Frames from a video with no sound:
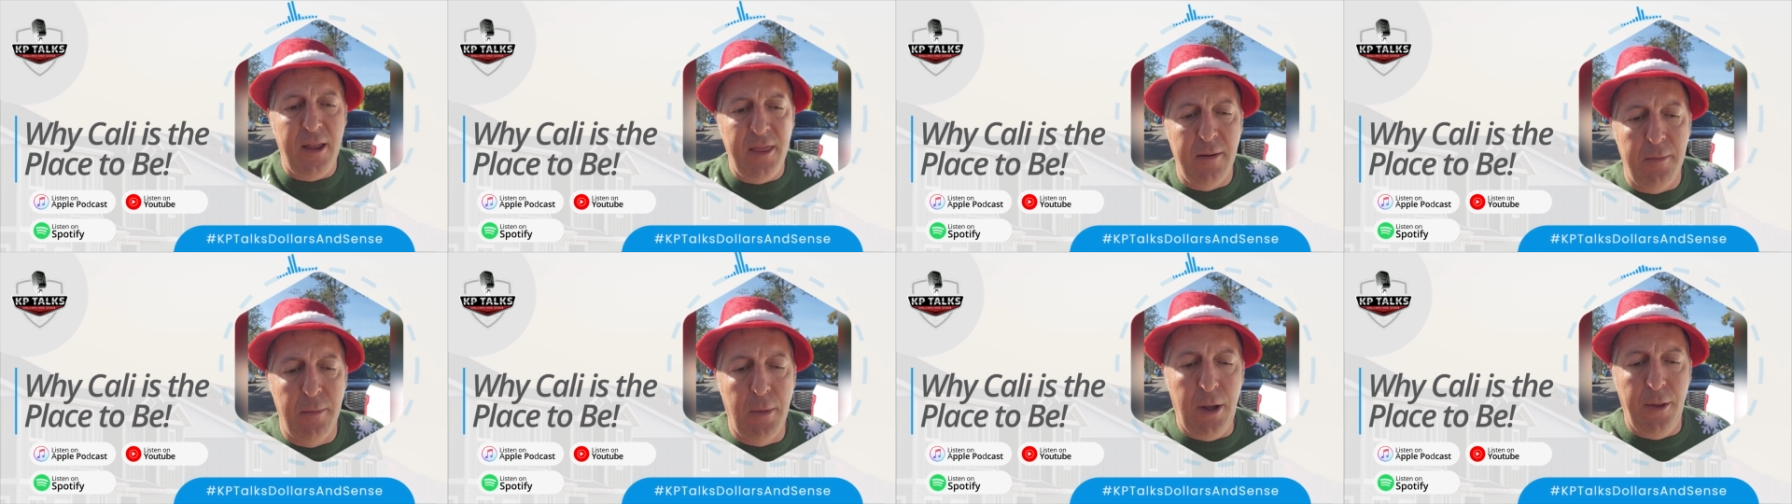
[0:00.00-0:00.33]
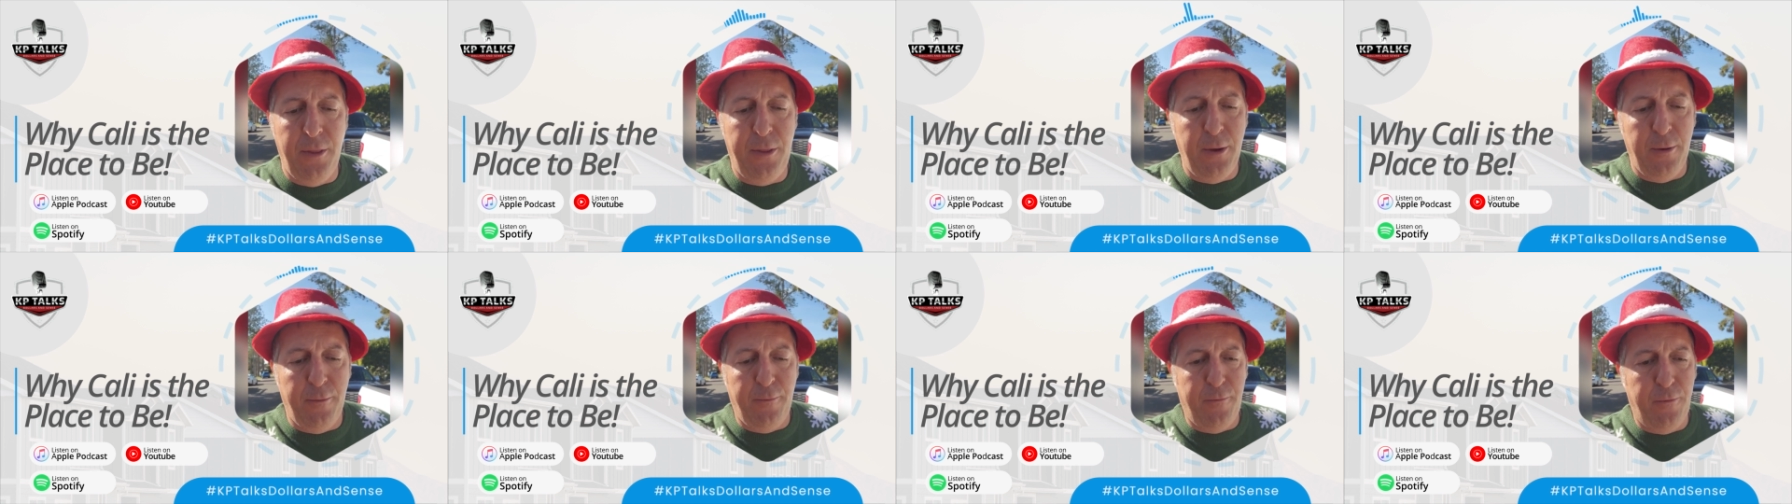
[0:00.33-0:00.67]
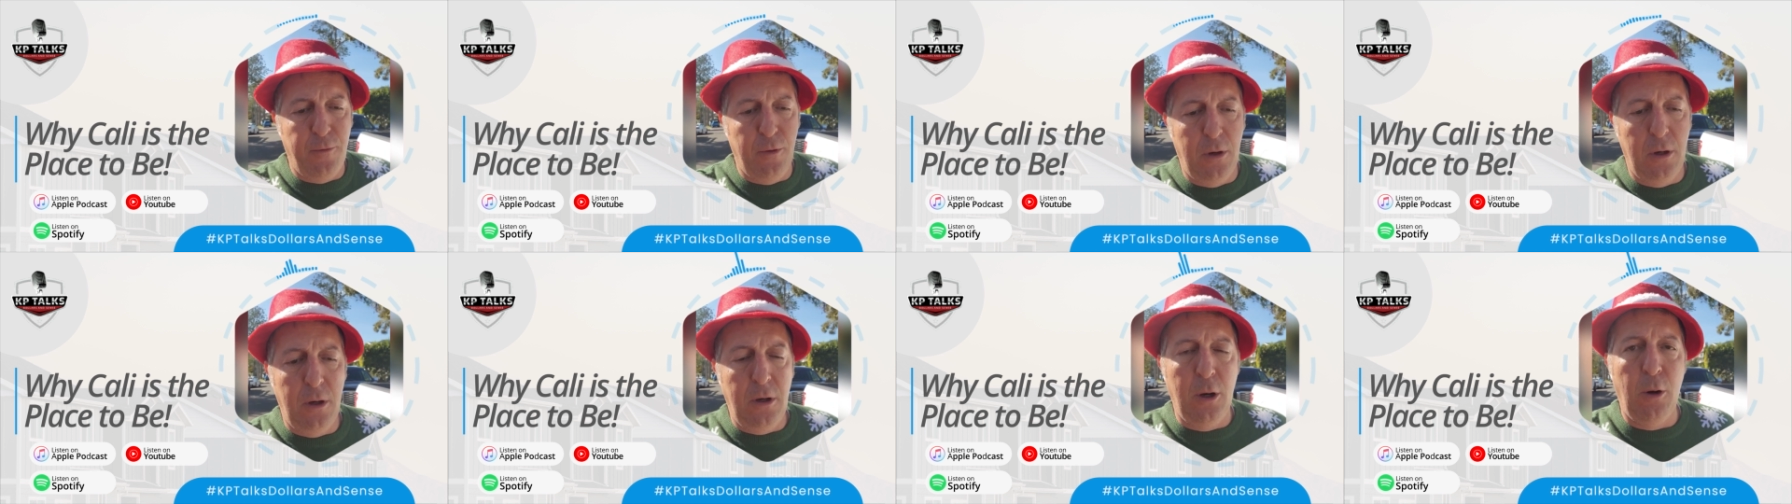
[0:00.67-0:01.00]
in the month of
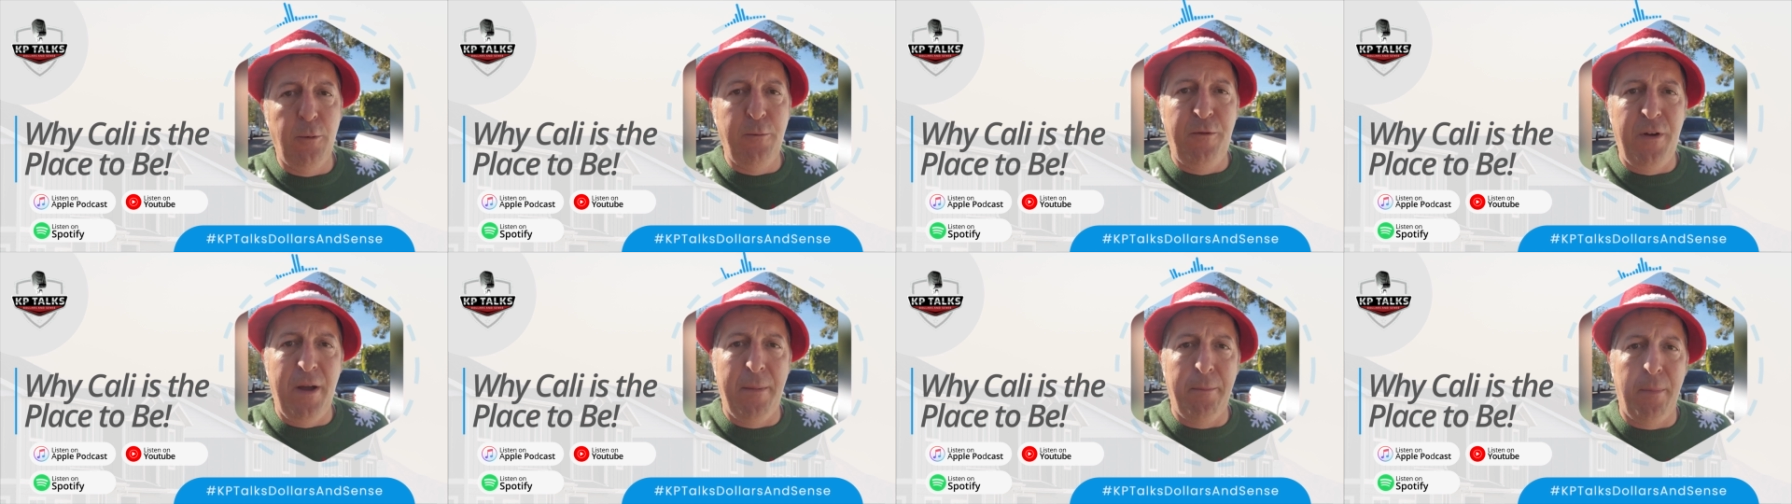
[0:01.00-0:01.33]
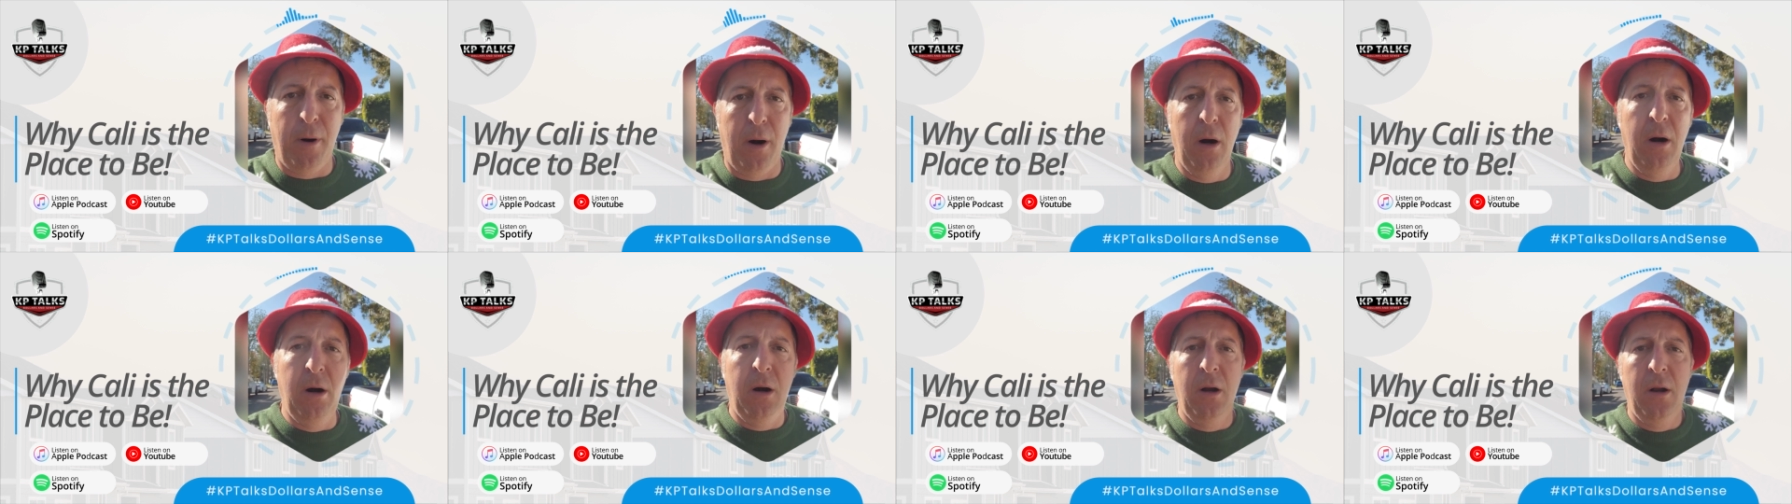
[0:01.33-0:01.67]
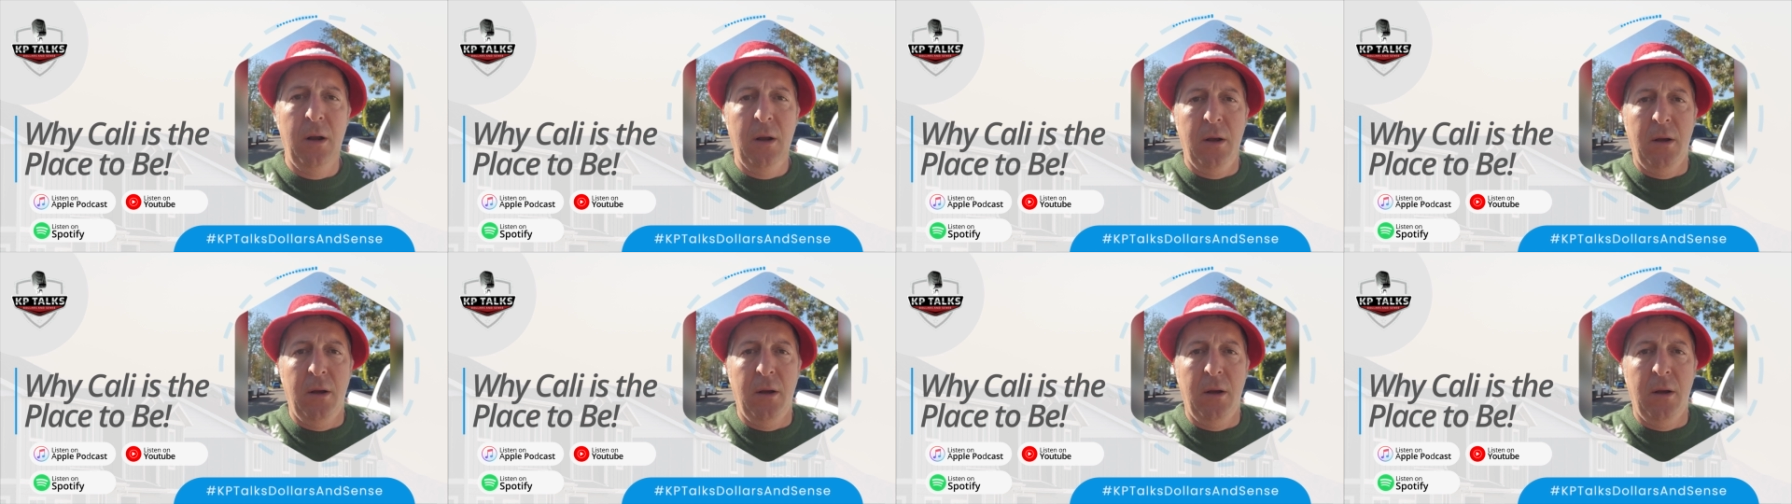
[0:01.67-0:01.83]
November.